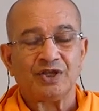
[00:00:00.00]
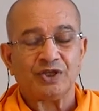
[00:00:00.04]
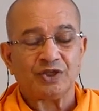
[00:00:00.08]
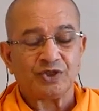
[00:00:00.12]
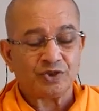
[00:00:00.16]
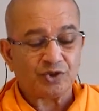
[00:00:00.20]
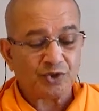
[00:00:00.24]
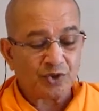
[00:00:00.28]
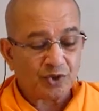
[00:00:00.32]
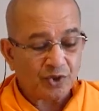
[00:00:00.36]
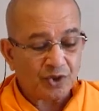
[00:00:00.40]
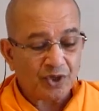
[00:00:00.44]

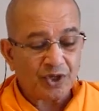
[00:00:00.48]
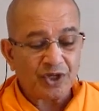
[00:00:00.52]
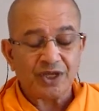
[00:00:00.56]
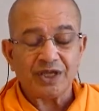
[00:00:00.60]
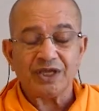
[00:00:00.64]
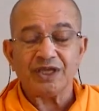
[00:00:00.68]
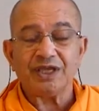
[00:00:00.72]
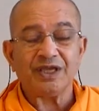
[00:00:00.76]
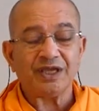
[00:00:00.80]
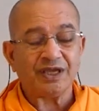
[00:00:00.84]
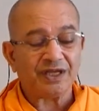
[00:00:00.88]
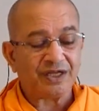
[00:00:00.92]
So
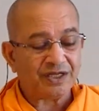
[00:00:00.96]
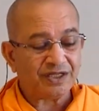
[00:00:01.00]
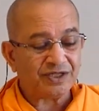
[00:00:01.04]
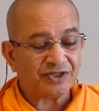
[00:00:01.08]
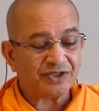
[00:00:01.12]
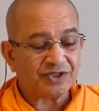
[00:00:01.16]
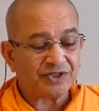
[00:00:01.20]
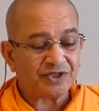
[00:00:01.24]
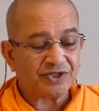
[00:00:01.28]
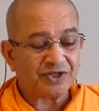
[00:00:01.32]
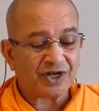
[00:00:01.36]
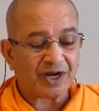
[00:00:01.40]
here
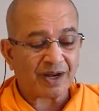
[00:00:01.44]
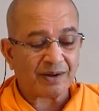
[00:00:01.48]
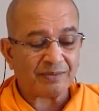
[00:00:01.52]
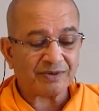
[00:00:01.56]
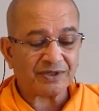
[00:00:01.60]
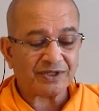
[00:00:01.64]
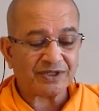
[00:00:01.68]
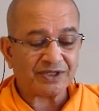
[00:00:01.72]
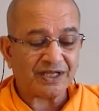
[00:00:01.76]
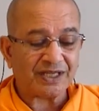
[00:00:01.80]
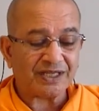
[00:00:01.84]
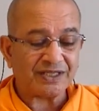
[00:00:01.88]
is Sri
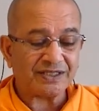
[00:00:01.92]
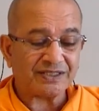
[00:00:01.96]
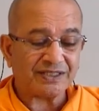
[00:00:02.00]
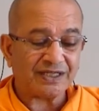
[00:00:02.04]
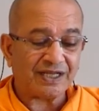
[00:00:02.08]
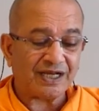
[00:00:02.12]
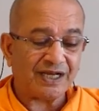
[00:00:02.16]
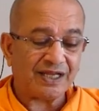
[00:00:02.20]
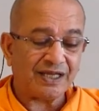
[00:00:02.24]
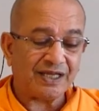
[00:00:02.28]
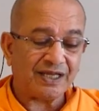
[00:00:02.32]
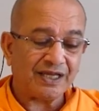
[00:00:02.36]
Ramakrishna is
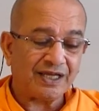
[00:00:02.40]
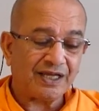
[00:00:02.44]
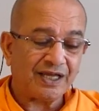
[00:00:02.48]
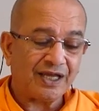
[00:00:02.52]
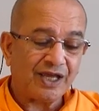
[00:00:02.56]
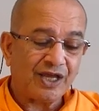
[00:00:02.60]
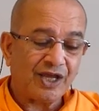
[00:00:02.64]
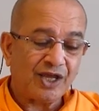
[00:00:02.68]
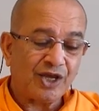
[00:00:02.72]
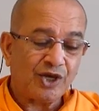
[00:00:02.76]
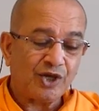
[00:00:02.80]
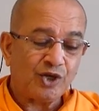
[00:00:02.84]
telling,
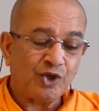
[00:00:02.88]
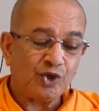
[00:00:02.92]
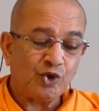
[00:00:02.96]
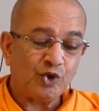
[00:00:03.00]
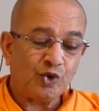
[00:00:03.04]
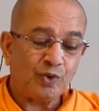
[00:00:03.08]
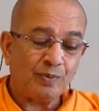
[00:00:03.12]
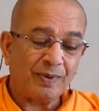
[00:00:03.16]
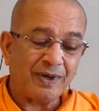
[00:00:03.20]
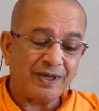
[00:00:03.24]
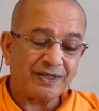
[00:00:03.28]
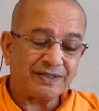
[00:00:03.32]

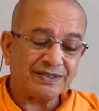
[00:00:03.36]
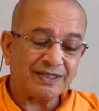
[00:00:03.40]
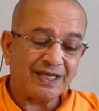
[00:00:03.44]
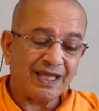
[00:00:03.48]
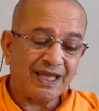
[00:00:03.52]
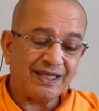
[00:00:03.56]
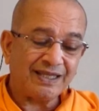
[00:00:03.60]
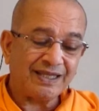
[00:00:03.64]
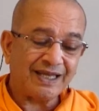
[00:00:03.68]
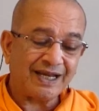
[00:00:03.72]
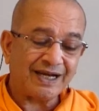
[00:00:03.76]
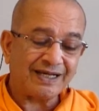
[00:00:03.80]
you may
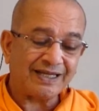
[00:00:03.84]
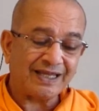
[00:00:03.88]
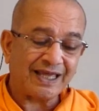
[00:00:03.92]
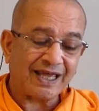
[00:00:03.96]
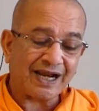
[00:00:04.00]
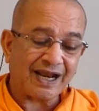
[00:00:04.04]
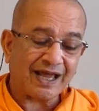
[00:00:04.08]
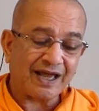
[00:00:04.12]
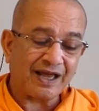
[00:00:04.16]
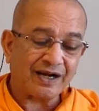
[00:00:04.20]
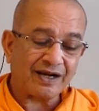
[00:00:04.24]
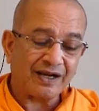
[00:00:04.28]
say that
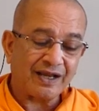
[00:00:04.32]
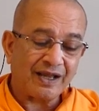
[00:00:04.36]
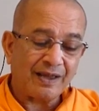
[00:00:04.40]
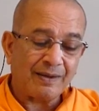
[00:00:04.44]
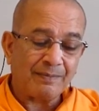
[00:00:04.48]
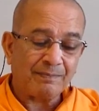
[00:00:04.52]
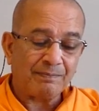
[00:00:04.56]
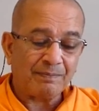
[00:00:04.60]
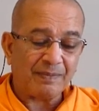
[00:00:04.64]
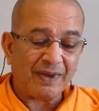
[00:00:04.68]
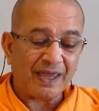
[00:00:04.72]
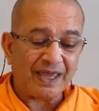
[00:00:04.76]
there are
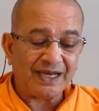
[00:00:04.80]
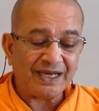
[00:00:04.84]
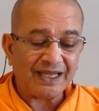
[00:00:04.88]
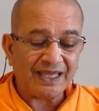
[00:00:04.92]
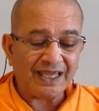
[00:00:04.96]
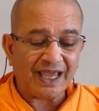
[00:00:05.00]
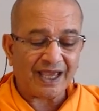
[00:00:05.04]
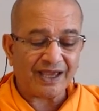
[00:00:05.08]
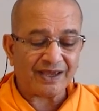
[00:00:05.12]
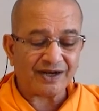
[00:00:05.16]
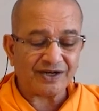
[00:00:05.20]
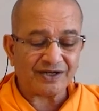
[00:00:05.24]

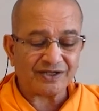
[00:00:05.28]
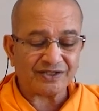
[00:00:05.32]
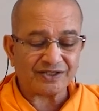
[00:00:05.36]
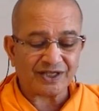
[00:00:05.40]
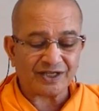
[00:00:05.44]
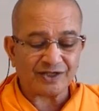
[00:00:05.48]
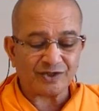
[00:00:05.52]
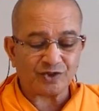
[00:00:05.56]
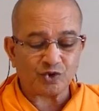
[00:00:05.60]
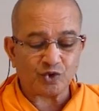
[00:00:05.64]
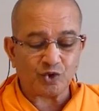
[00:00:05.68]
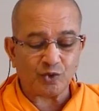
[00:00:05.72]
many errors
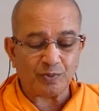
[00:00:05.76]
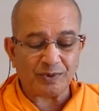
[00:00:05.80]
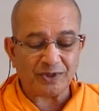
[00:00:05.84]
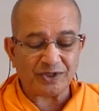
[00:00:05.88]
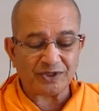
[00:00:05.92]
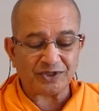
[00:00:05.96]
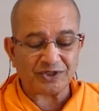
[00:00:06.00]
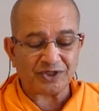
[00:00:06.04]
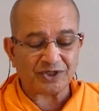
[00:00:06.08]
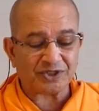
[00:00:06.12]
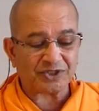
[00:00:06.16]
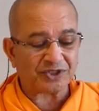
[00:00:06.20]
and
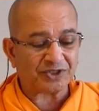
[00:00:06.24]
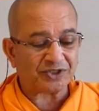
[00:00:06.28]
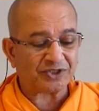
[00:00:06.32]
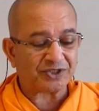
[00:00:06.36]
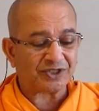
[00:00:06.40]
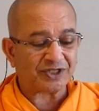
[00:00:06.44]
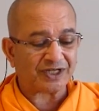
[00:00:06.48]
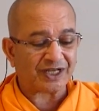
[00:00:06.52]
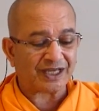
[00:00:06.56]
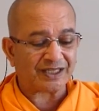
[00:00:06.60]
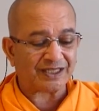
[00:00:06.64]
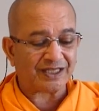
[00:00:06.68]
superstitions
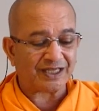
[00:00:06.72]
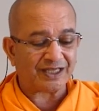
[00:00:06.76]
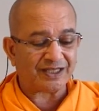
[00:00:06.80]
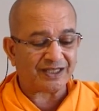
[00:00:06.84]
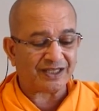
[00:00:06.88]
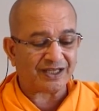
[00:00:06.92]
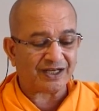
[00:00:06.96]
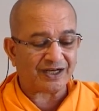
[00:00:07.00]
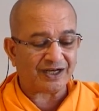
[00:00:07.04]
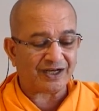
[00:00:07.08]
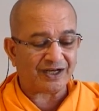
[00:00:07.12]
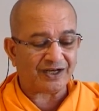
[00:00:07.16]
in
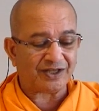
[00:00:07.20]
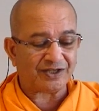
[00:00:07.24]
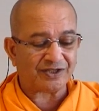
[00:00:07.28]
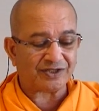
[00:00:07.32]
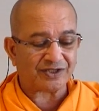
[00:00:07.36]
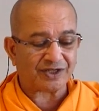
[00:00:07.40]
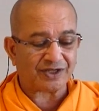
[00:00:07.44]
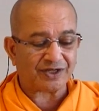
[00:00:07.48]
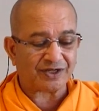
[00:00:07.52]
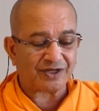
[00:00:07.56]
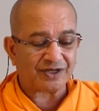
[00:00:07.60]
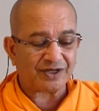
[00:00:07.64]
another
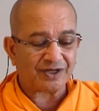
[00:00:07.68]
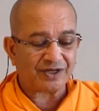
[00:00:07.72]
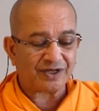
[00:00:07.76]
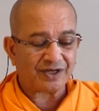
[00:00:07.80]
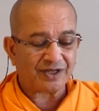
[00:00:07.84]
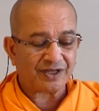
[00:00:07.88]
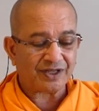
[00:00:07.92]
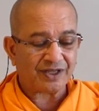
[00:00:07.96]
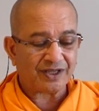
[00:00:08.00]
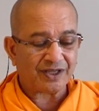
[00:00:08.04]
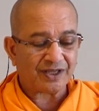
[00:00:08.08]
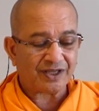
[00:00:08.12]
religion.
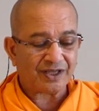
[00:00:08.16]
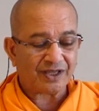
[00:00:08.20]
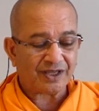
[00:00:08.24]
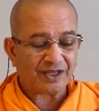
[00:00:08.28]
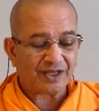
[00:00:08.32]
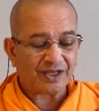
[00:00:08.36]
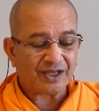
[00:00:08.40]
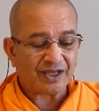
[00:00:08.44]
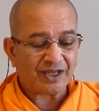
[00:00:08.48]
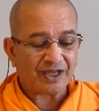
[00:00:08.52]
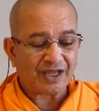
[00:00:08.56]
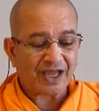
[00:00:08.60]

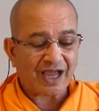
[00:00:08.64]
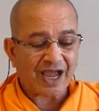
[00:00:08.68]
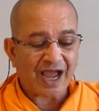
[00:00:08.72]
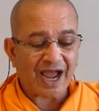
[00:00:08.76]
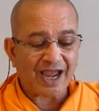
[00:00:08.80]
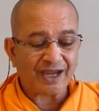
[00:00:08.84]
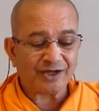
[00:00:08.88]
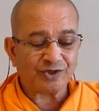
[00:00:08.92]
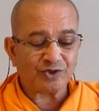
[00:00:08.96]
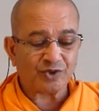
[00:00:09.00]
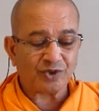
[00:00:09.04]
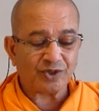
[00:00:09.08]

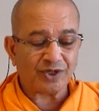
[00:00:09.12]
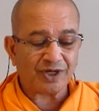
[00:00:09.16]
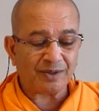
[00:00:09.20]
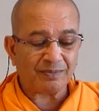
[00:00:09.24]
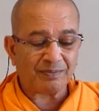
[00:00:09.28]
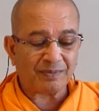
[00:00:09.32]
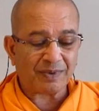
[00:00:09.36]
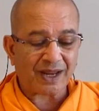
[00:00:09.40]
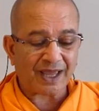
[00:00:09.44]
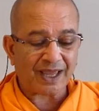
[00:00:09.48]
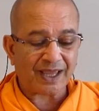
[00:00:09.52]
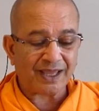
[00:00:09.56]
I should
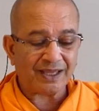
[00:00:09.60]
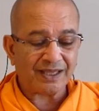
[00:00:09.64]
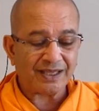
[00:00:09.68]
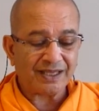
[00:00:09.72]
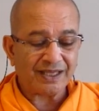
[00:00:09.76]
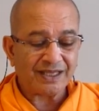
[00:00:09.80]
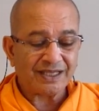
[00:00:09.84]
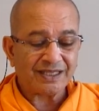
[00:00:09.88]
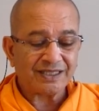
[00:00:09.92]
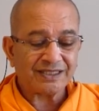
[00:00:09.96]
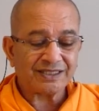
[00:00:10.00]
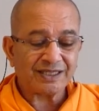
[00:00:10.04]
reply,
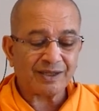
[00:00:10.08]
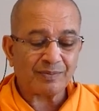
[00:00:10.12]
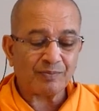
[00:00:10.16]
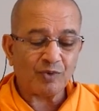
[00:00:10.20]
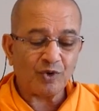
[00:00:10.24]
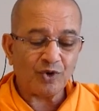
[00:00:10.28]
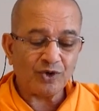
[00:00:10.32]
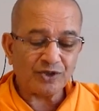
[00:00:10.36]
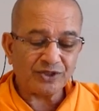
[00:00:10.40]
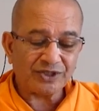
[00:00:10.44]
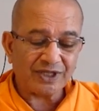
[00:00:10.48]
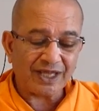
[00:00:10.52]

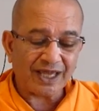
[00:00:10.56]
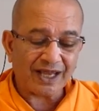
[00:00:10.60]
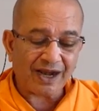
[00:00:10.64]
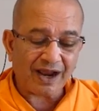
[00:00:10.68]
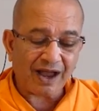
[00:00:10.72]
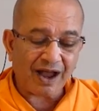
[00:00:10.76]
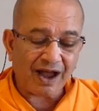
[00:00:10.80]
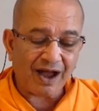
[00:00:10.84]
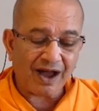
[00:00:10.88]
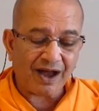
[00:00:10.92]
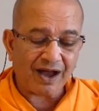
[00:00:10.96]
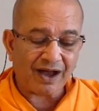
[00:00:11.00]
suppose there
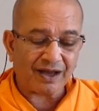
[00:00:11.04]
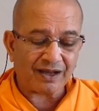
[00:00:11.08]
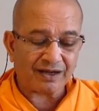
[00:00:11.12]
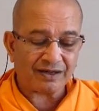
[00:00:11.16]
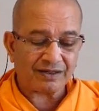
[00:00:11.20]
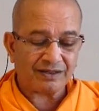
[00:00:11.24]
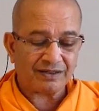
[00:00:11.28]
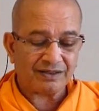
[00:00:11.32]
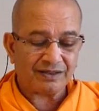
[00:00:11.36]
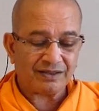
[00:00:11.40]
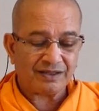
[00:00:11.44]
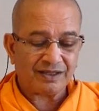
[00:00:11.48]
are,
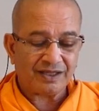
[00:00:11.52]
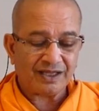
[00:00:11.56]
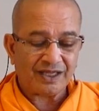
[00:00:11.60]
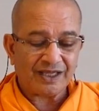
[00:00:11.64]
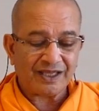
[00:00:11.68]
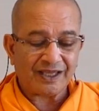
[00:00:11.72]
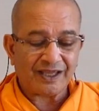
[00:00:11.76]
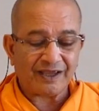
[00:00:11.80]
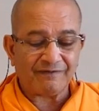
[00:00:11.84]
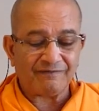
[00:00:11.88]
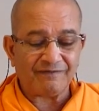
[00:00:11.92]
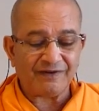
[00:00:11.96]

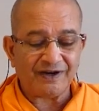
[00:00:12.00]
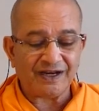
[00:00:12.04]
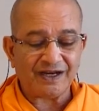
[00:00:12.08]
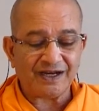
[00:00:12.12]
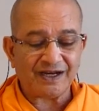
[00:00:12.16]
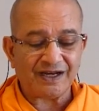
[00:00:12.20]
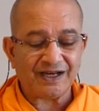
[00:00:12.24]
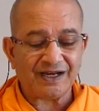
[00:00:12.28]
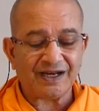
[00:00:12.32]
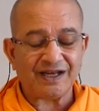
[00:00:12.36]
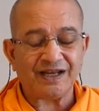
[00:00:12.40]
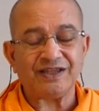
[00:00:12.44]

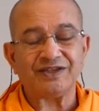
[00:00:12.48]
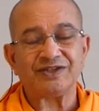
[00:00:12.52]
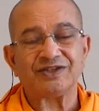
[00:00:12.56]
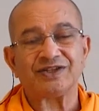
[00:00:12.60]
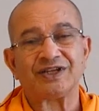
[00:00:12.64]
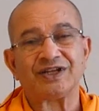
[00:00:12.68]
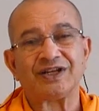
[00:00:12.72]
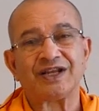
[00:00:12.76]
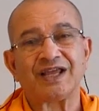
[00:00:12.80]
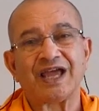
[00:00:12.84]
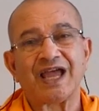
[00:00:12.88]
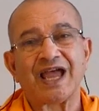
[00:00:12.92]
every
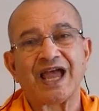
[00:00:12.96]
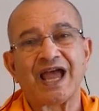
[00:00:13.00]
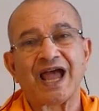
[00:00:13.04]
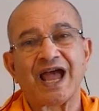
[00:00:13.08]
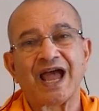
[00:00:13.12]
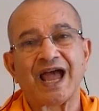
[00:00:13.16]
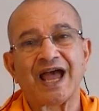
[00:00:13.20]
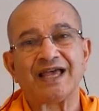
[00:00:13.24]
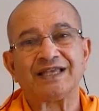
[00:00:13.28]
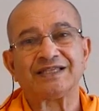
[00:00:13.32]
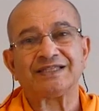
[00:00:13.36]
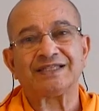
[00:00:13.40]
religion
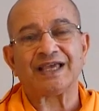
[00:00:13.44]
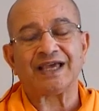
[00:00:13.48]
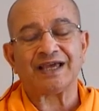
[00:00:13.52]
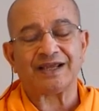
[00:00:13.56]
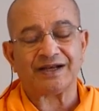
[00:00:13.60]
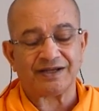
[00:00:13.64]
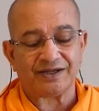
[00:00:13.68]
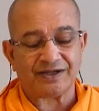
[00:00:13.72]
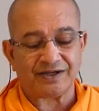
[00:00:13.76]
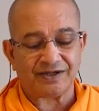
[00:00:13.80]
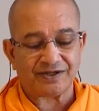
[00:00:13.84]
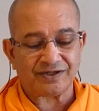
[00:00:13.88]
has
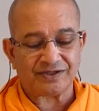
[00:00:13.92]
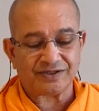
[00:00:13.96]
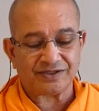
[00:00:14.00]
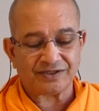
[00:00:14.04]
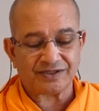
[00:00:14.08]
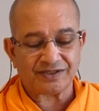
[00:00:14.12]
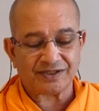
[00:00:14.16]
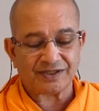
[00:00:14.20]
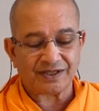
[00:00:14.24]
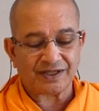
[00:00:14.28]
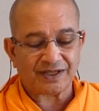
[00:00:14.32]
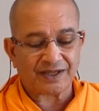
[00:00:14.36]

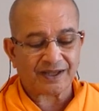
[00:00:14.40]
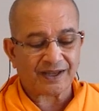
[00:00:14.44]
errors.